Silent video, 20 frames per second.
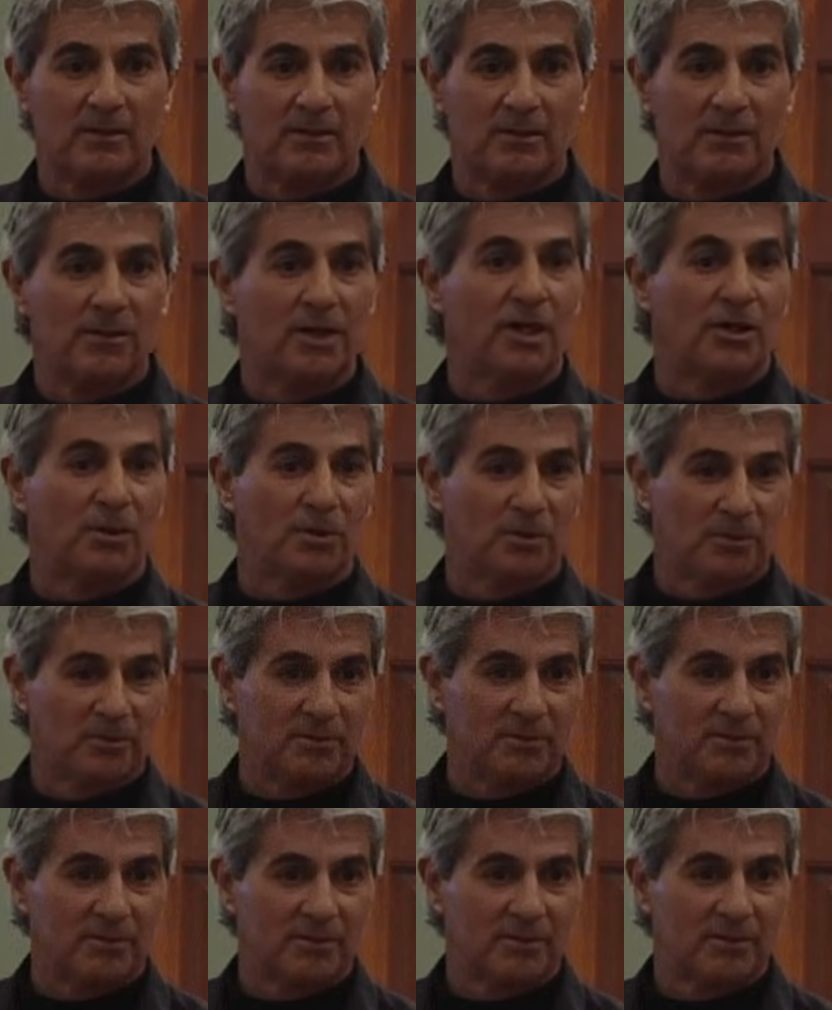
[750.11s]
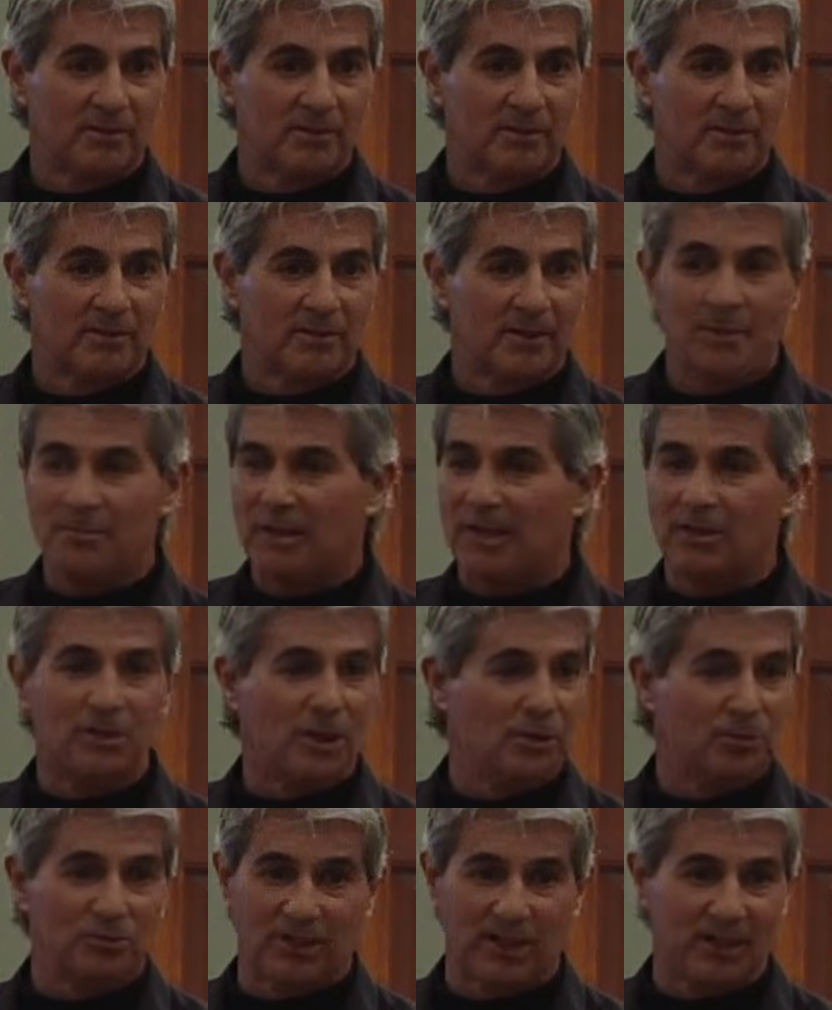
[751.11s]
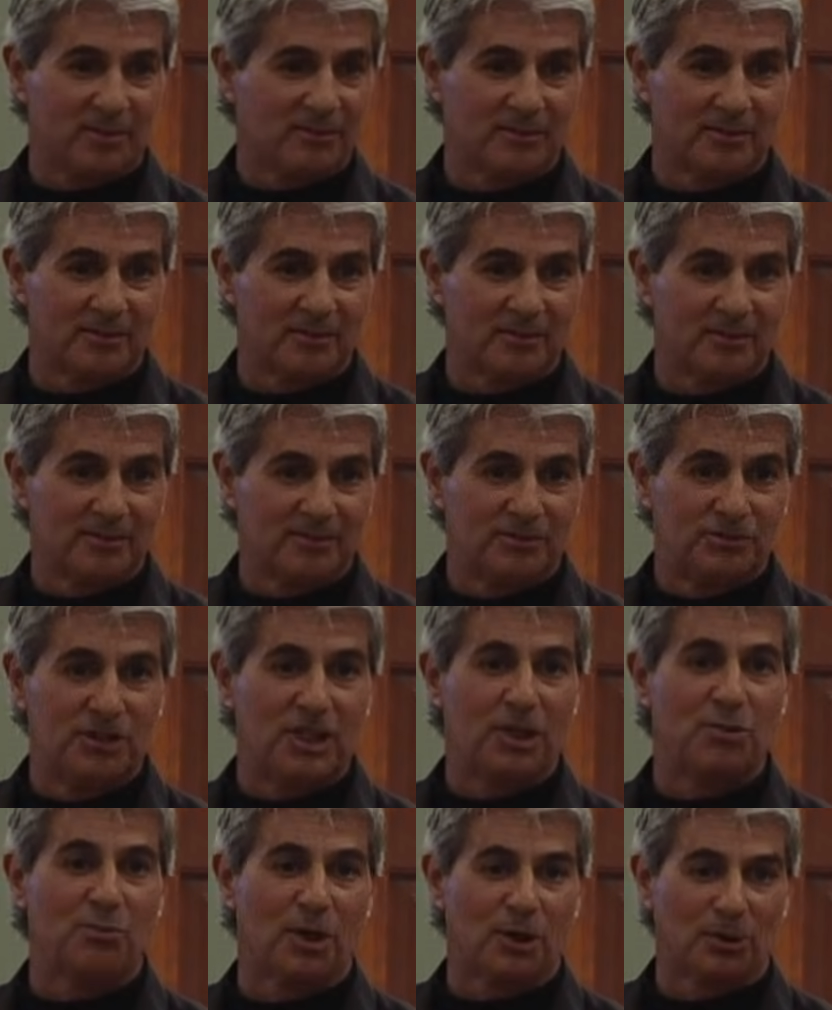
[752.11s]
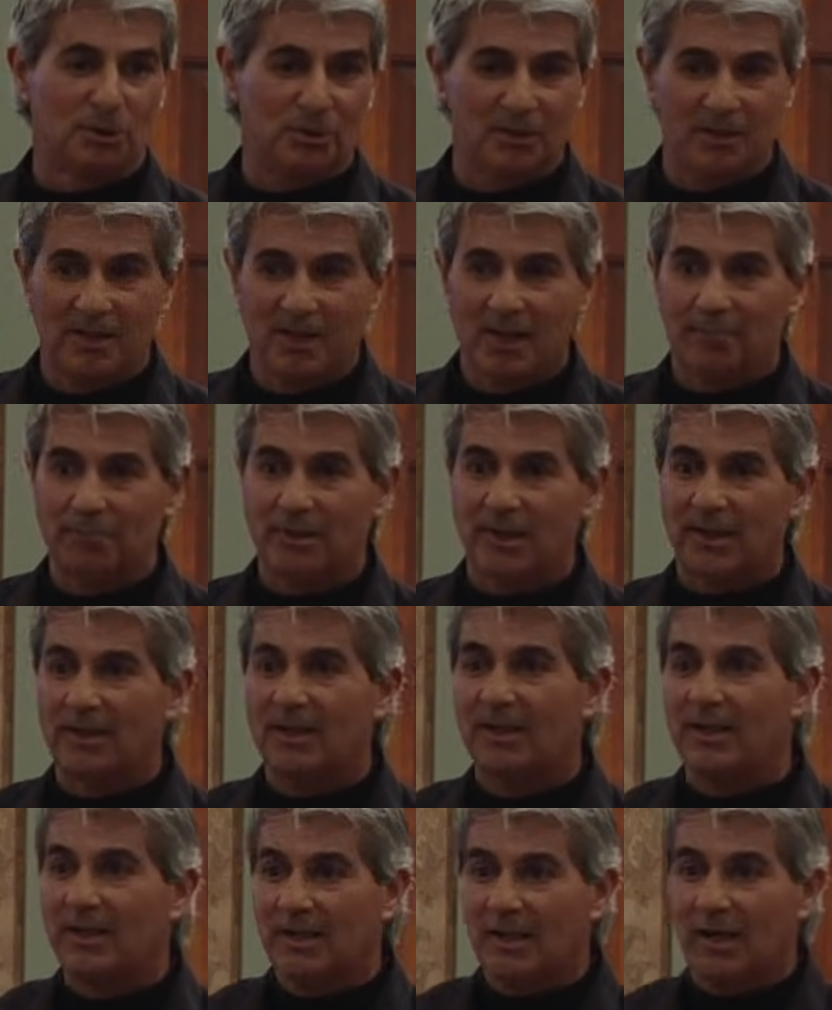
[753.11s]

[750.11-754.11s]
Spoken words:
No. They make no sound. Zero. But